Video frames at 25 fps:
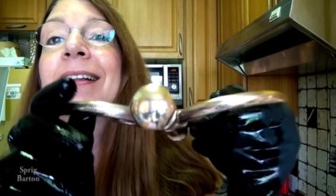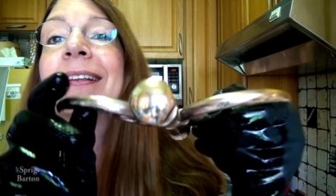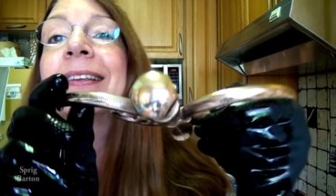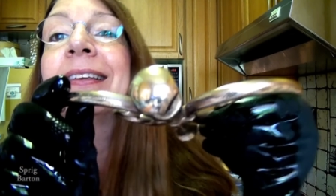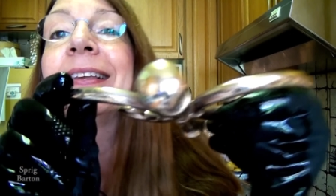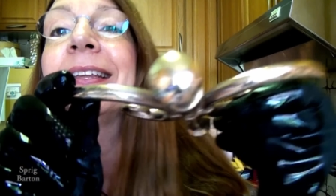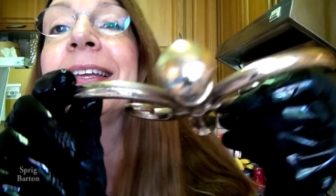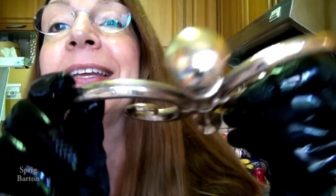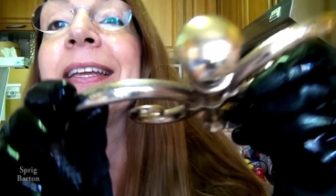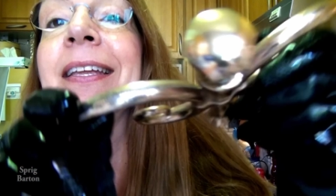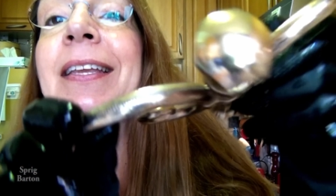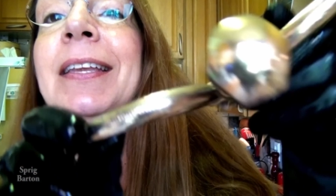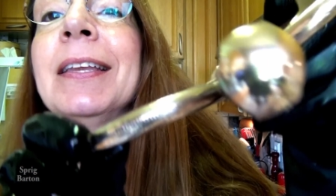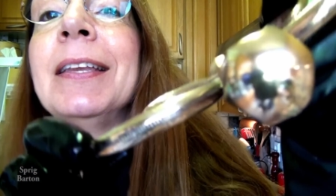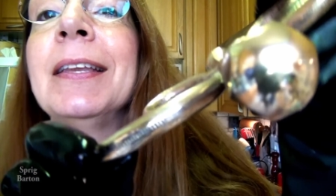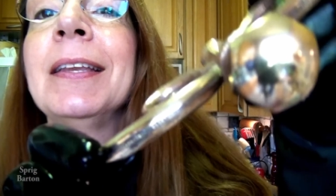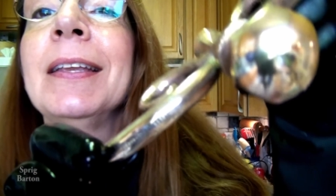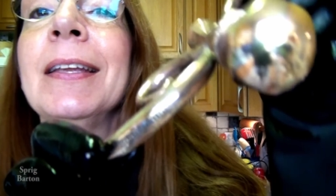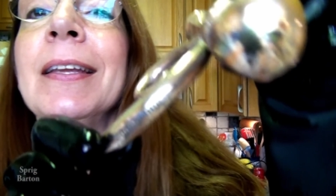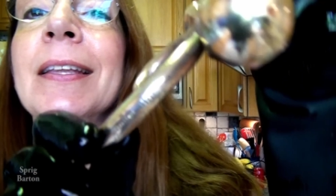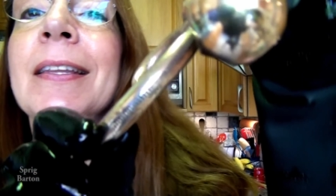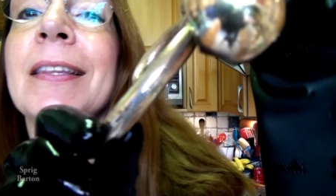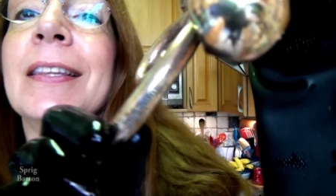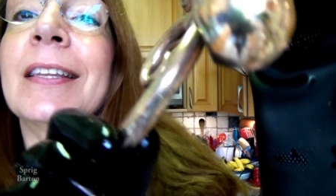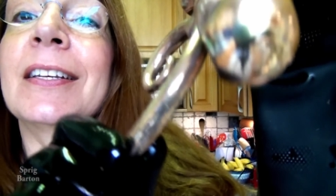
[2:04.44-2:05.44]

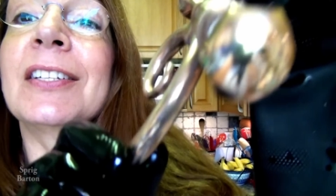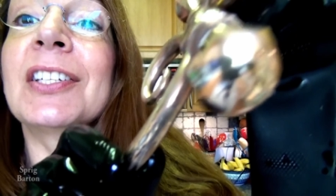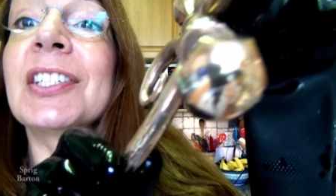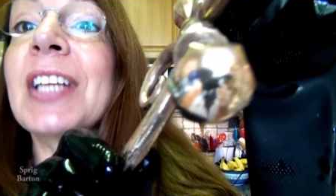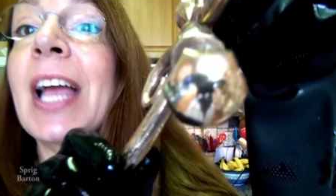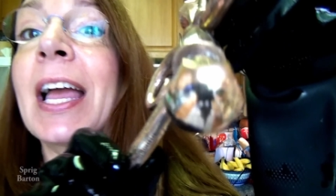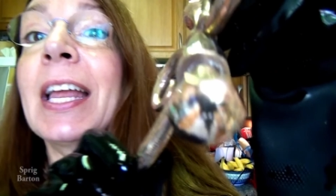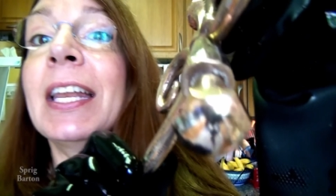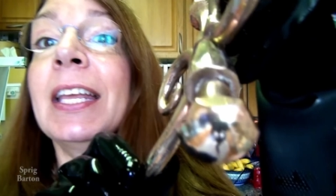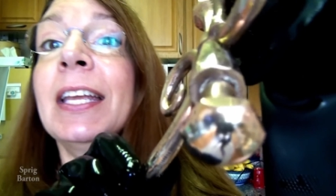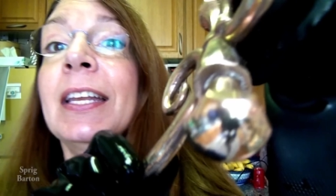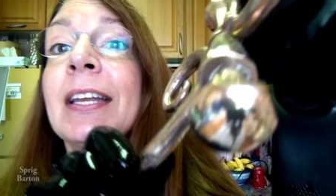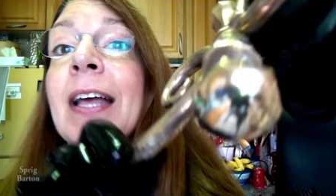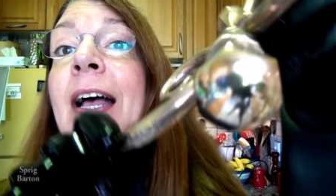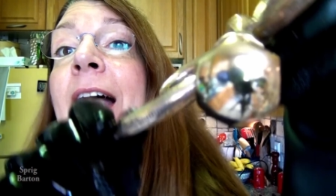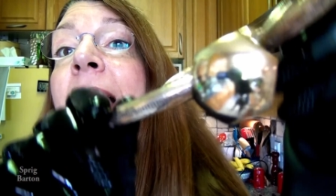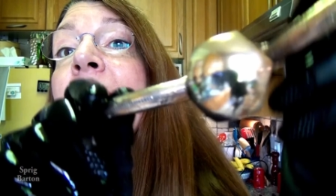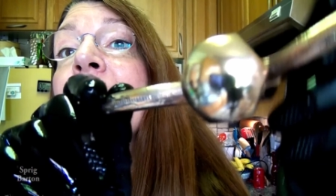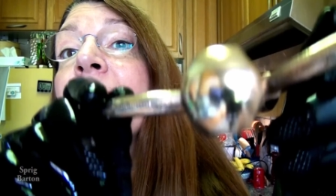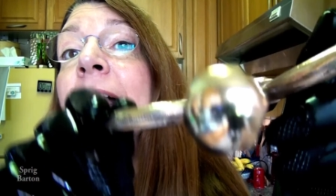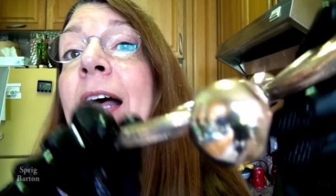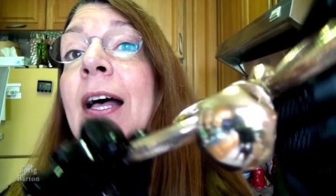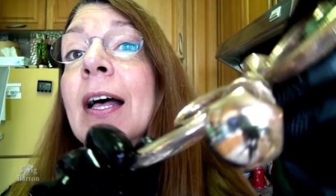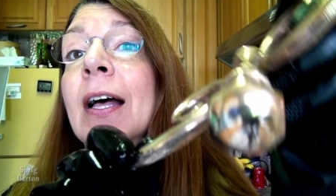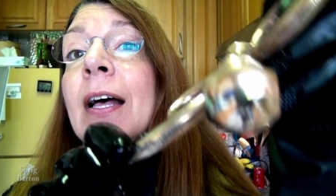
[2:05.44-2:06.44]
Clean the shiny
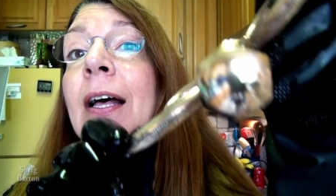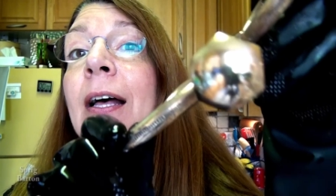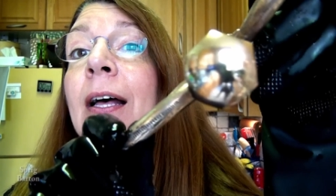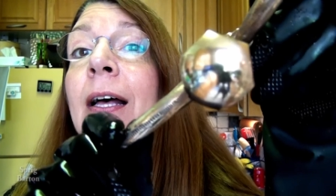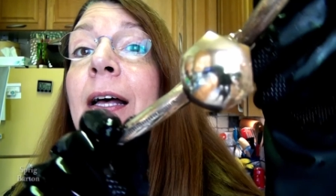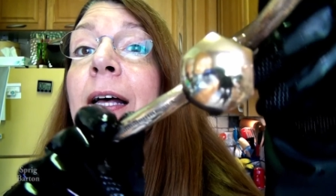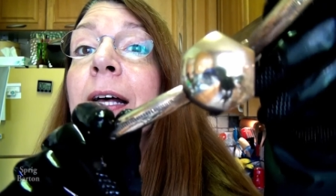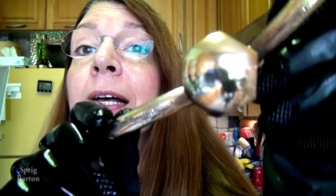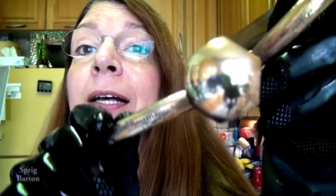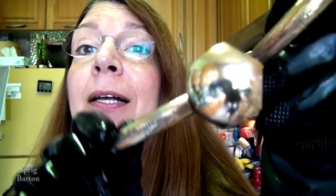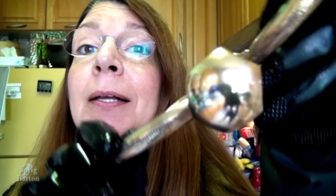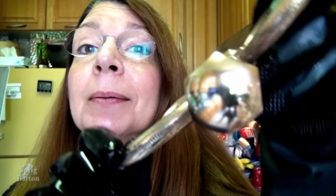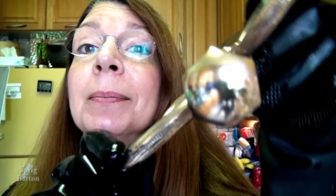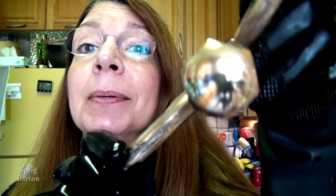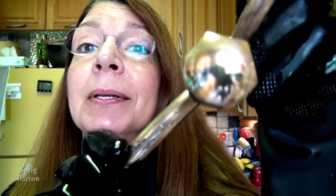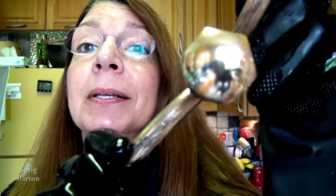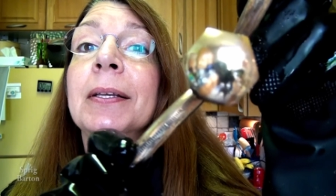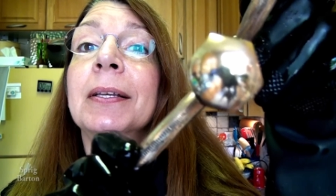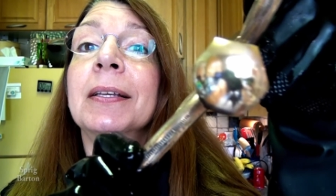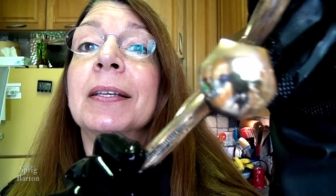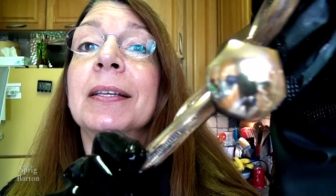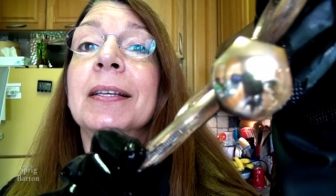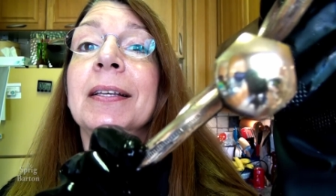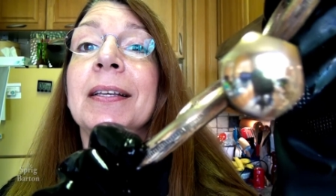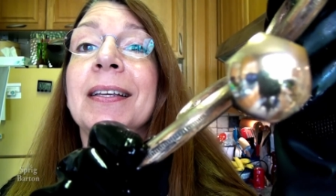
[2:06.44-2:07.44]
knob.
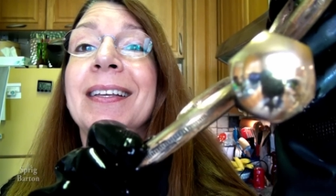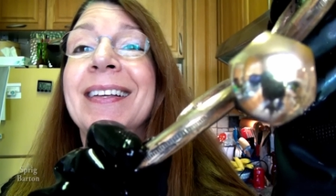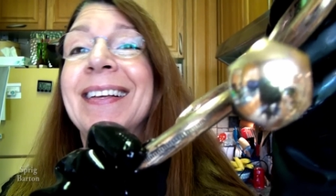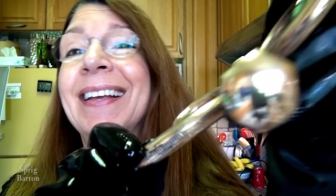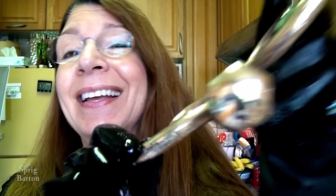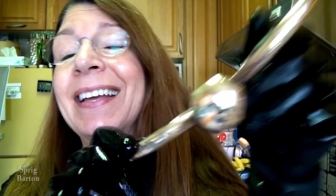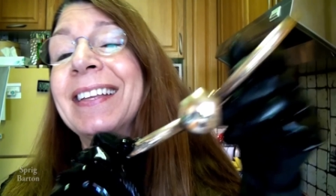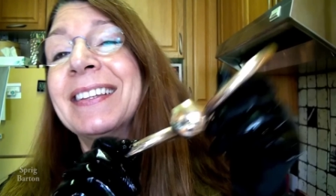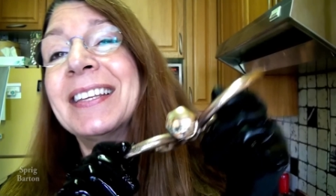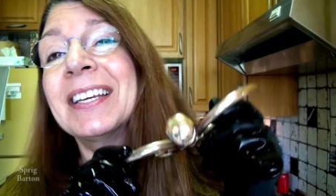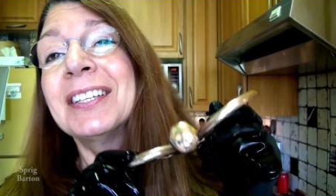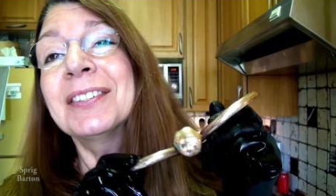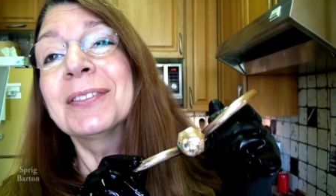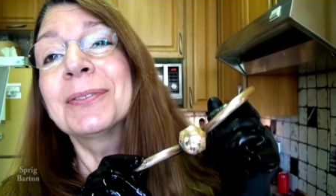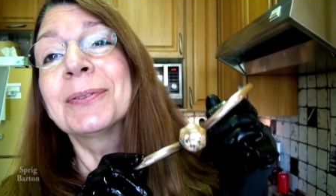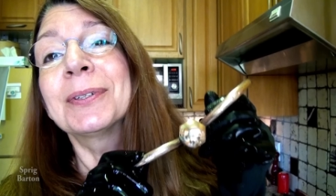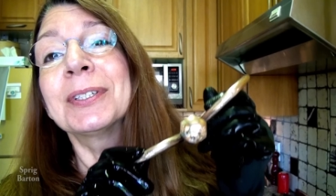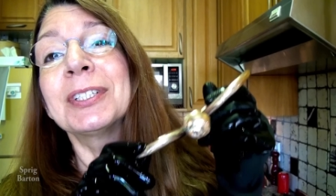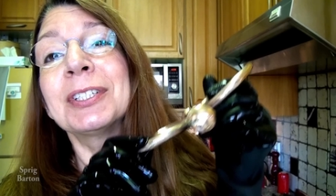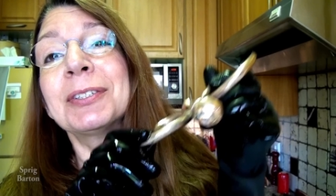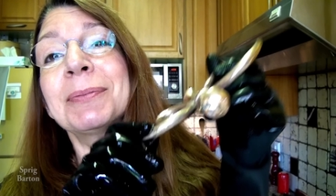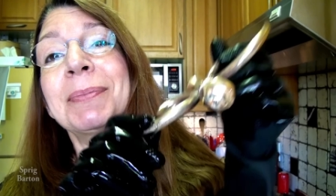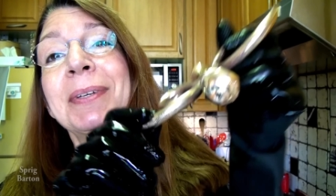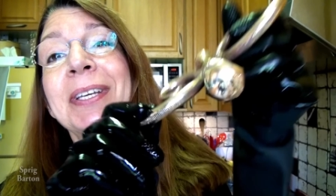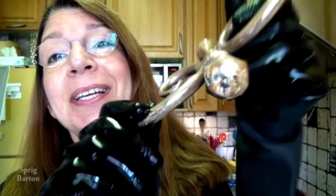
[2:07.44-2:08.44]
Thanks for
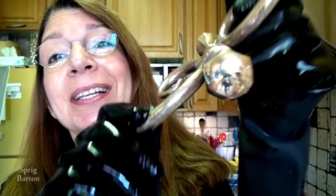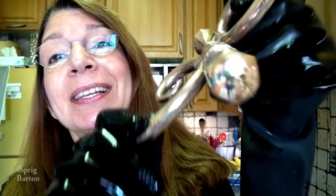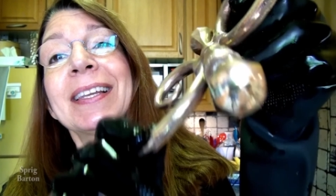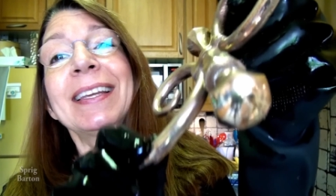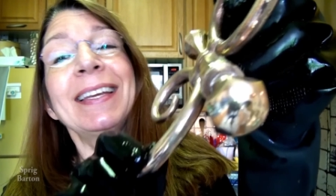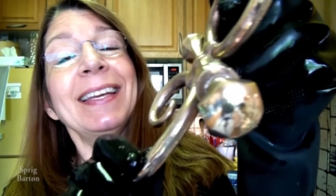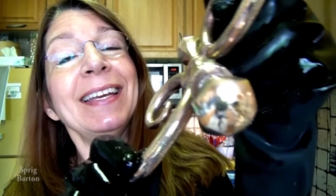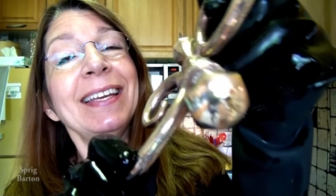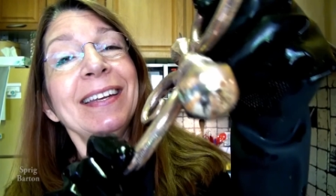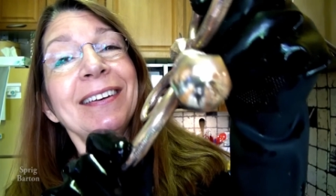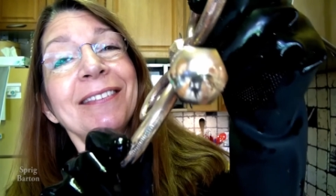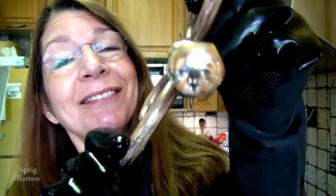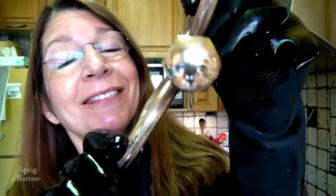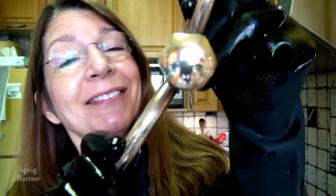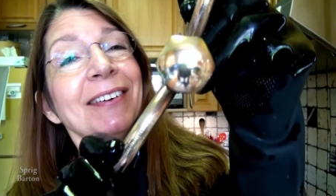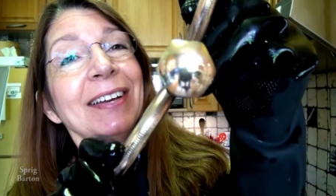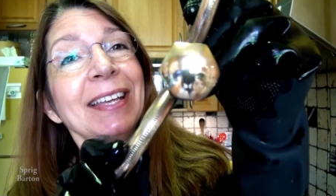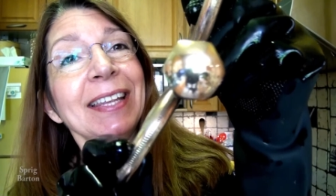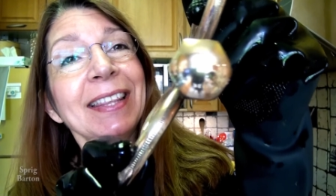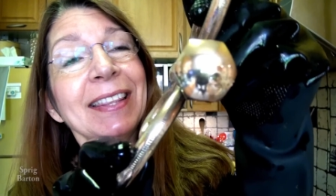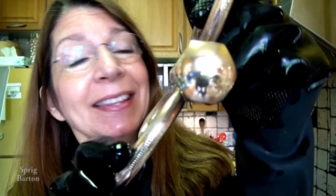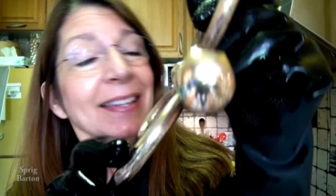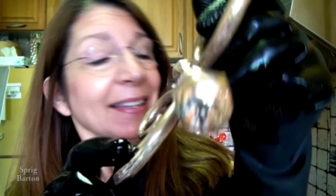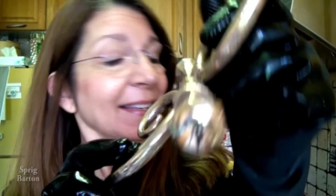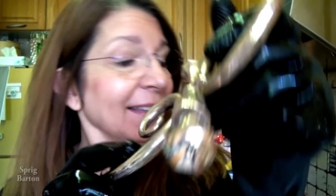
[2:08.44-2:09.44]
watching me clean
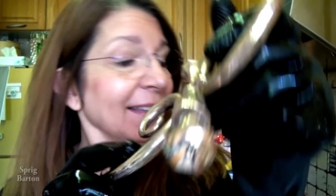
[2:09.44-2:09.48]
with